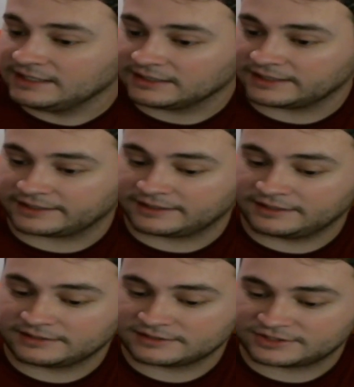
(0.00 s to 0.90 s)
like
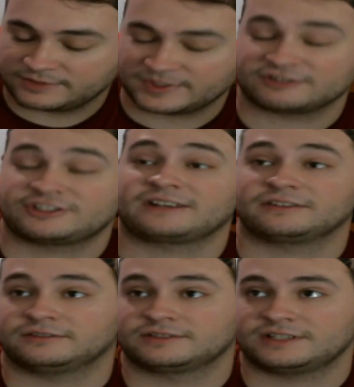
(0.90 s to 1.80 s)
super
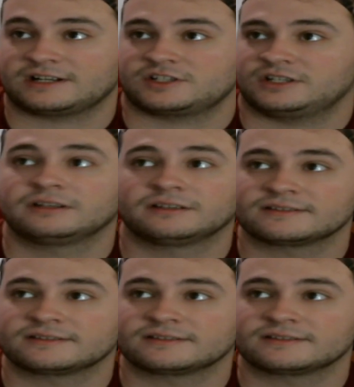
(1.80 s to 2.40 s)
gentle, touchy